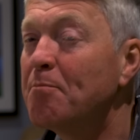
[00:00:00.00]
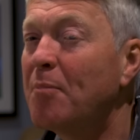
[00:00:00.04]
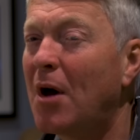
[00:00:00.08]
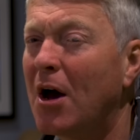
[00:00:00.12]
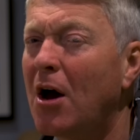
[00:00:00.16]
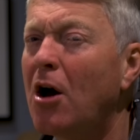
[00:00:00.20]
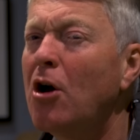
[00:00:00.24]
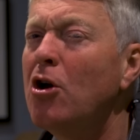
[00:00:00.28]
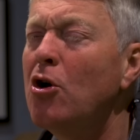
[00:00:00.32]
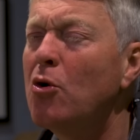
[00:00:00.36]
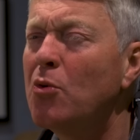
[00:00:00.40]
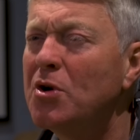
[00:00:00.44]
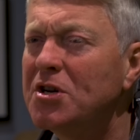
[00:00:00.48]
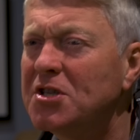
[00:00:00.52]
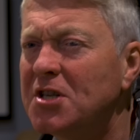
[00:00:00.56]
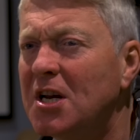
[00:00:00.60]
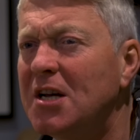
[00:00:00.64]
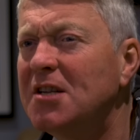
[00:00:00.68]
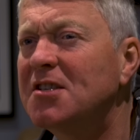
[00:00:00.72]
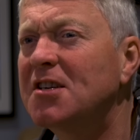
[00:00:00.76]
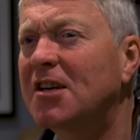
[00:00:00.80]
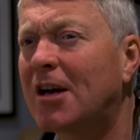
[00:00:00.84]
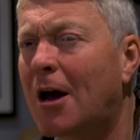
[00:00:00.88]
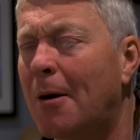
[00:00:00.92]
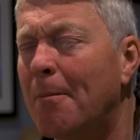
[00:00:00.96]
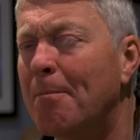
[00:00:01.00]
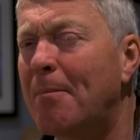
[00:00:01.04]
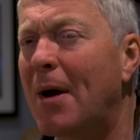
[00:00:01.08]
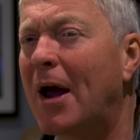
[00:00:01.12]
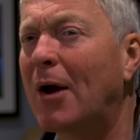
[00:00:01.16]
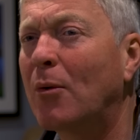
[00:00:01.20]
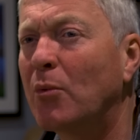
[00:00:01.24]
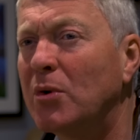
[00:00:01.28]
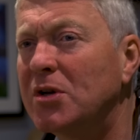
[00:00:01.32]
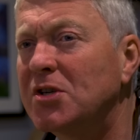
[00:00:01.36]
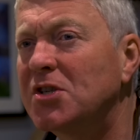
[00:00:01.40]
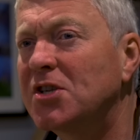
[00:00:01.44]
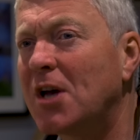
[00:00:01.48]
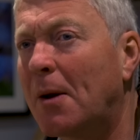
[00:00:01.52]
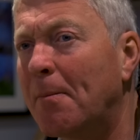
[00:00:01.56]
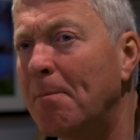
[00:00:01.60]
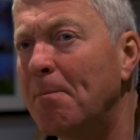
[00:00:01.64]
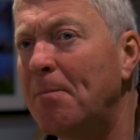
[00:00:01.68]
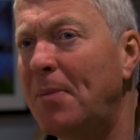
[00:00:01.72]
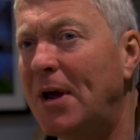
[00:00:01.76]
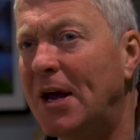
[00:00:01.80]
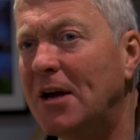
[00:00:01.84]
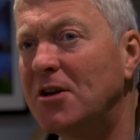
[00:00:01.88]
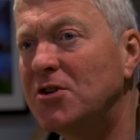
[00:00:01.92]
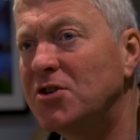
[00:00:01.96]
but I always need to come back with some
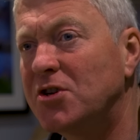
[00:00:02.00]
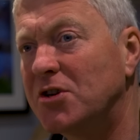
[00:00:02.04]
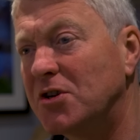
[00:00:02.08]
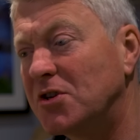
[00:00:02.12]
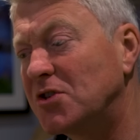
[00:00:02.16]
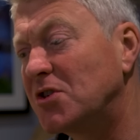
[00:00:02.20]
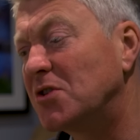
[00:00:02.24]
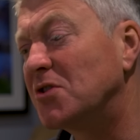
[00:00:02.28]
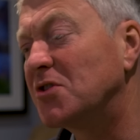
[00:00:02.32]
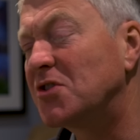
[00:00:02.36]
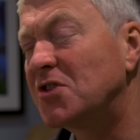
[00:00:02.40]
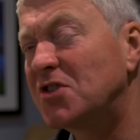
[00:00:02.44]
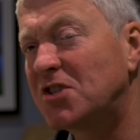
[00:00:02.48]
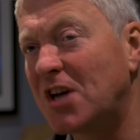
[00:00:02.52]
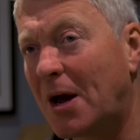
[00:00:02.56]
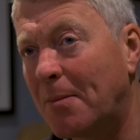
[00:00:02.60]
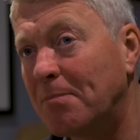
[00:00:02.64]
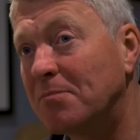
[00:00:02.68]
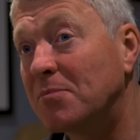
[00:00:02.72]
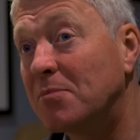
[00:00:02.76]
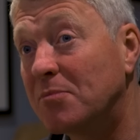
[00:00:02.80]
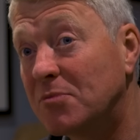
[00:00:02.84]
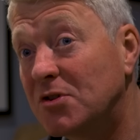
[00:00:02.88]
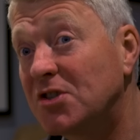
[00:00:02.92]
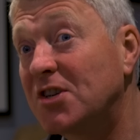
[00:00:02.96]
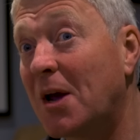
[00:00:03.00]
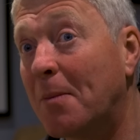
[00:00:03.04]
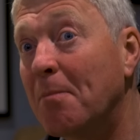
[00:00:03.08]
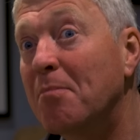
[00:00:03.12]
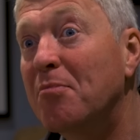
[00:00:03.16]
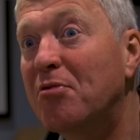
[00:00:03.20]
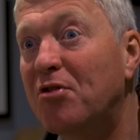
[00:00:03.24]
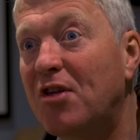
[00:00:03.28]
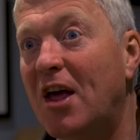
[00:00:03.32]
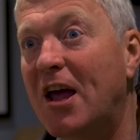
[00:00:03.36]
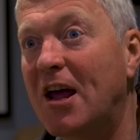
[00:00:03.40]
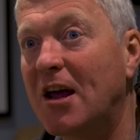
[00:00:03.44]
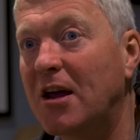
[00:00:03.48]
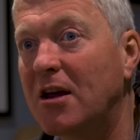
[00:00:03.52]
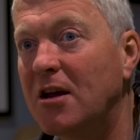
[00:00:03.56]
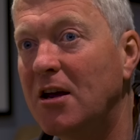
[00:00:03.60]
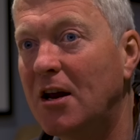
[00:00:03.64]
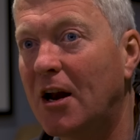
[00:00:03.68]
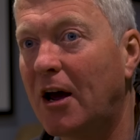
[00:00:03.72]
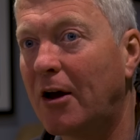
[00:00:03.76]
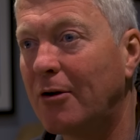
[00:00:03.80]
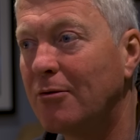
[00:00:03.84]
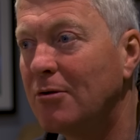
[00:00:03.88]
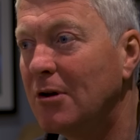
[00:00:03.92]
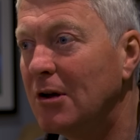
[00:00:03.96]
pictures and some something, you
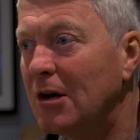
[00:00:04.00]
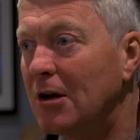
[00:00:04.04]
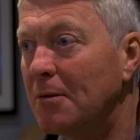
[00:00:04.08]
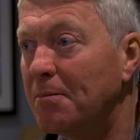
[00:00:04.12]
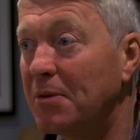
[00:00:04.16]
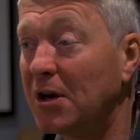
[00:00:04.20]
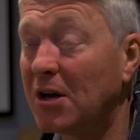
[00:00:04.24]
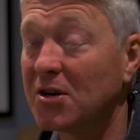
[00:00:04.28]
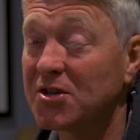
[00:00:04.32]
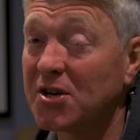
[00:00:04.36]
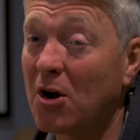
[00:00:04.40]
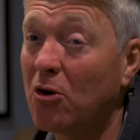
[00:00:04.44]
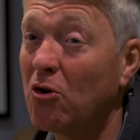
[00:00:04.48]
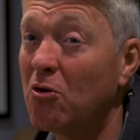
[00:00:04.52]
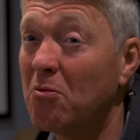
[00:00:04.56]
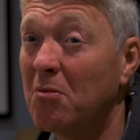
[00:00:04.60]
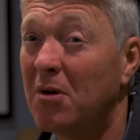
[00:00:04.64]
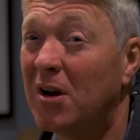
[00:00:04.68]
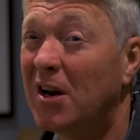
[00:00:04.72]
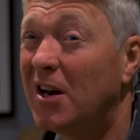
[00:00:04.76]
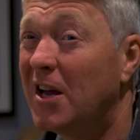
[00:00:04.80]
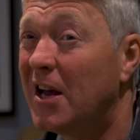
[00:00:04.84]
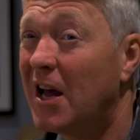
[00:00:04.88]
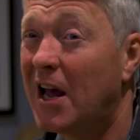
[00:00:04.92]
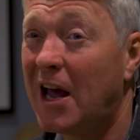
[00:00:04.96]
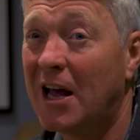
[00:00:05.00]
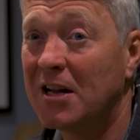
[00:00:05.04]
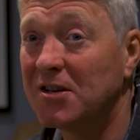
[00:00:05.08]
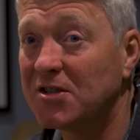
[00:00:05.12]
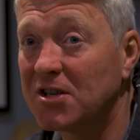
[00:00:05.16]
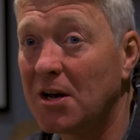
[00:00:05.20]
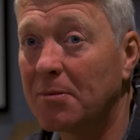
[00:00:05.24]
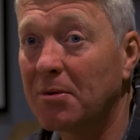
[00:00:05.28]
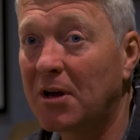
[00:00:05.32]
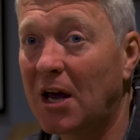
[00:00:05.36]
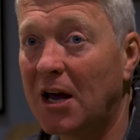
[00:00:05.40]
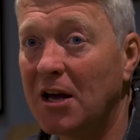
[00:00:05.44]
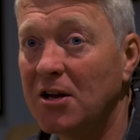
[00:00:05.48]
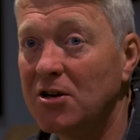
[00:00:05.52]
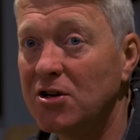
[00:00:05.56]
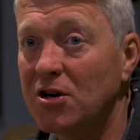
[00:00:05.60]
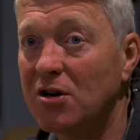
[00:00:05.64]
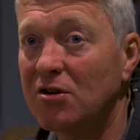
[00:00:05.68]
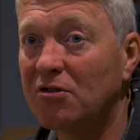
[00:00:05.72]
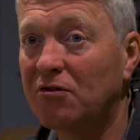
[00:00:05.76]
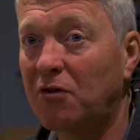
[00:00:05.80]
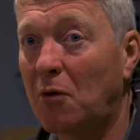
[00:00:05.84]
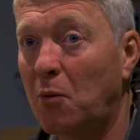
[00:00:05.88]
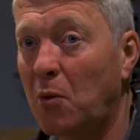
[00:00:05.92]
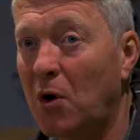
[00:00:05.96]
know, because ultimately it ends up getting
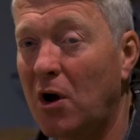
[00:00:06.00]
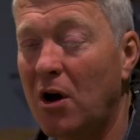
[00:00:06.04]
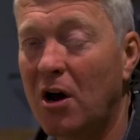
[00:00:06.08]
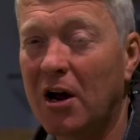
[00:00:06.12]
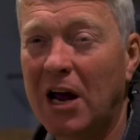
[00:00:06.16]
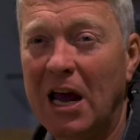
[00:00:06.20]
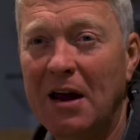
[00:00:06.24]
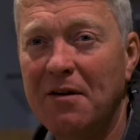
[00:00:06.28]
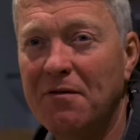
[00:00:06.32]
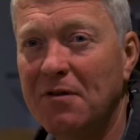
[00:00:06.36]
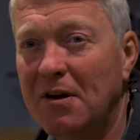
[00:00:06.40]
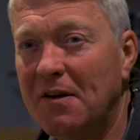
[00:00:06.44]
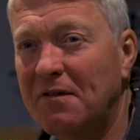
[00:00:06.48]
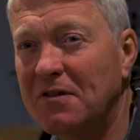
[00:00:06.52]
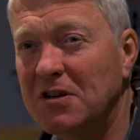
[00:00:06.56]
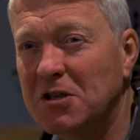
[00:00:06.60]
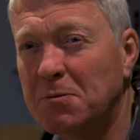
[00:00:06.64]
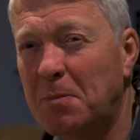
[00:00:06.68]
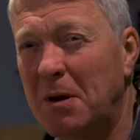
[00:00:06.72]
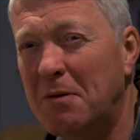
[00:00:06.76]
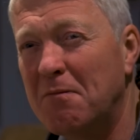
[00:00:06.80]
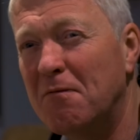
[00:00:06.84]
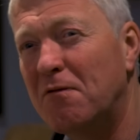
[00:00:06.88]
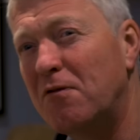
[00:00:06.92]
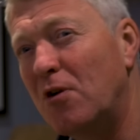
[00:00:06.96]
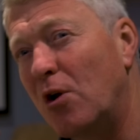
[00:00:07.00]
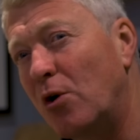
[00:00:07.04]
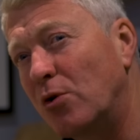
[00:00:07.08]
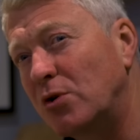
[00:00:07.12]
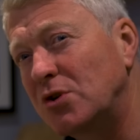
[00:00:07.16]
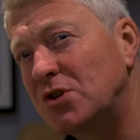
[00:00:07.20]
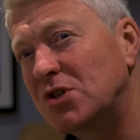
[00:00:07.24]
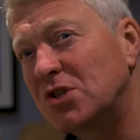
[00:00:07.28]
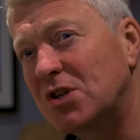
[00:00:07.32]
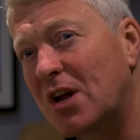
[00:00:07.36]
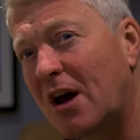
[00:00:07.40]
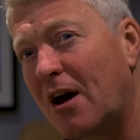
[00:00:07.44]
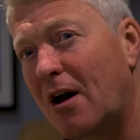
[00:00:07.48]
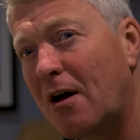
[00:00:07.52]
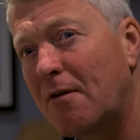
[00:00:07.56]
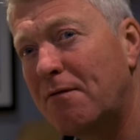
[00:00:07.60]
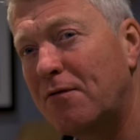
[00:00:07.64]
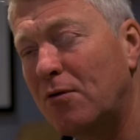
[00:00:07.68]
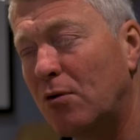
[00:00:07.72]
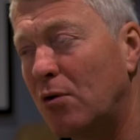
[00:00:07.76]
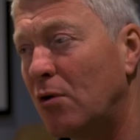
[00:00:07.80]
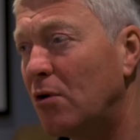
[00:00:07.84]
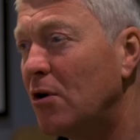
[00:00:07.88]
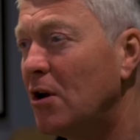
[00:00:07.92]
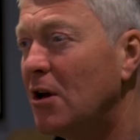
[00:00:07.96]
used for work, even if it's been vlog
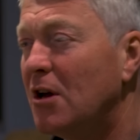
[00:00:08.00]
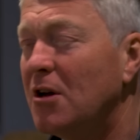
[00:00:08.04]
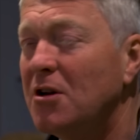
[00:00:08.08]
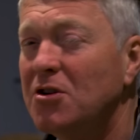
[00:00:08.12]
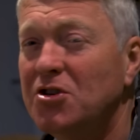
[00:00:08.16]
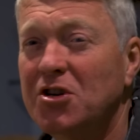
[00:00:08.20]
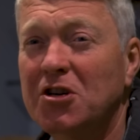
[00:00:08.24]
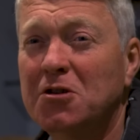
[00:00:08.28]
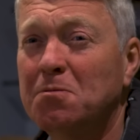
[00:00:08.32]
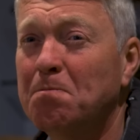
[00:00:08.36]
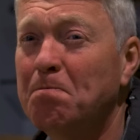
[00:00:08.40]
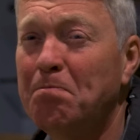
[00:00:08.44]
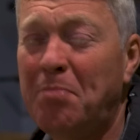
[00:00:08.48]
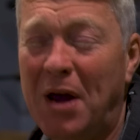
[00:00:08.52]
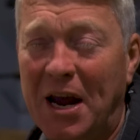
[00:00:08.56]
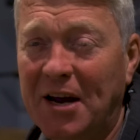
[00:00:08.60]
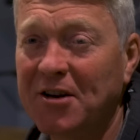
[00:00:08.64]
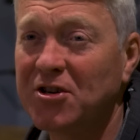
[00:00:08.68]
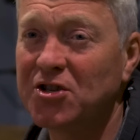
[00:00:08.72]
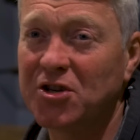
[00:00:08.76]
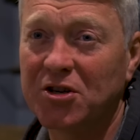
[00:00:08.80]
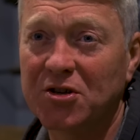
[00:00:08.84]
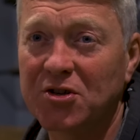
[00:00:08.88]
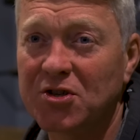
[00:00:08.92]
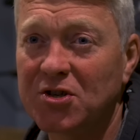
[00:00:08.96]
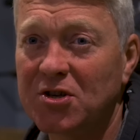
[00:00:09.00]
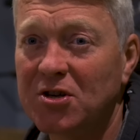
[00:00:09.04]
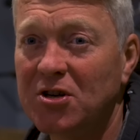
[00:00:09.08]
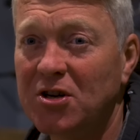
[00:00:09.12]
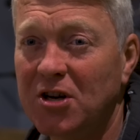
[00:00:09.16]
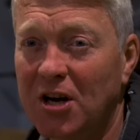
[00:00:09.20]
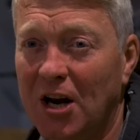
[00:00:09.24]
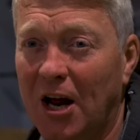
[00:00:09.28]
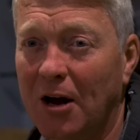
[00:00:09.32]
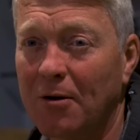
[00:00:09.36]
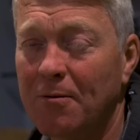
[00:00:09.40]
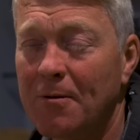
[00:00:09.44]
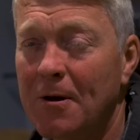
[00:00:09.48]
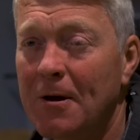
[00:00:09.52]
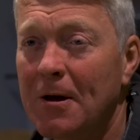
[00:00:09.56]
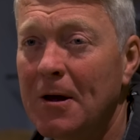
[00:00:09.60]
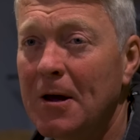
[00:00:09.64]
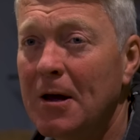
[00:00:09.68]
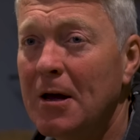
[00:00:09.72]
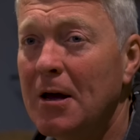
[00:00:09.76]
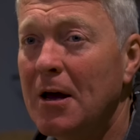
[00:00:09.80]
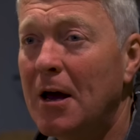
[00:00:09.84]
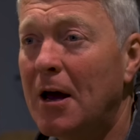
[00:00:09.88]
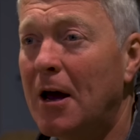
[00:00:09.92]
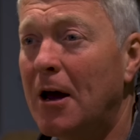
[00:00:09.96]
stuff or just pictures, you know.
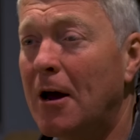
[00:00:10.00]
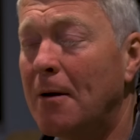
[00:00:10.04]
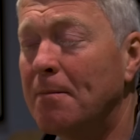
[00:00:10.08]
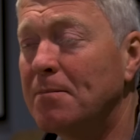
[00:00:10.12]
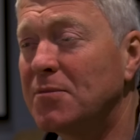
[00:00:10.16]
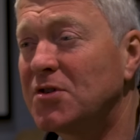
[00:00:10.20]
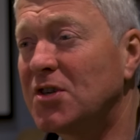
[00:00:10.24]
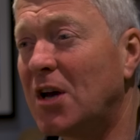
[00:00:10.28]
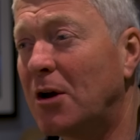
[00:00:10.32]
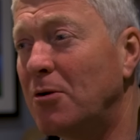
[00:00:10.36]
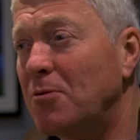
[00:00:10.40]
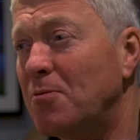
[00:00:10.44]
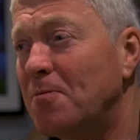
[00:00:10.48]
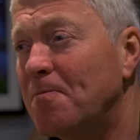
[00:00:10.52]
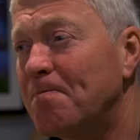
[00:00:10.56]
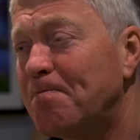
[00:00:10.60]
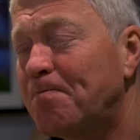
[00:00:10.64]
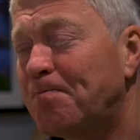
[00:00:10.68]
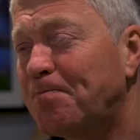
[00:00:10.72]
Um, so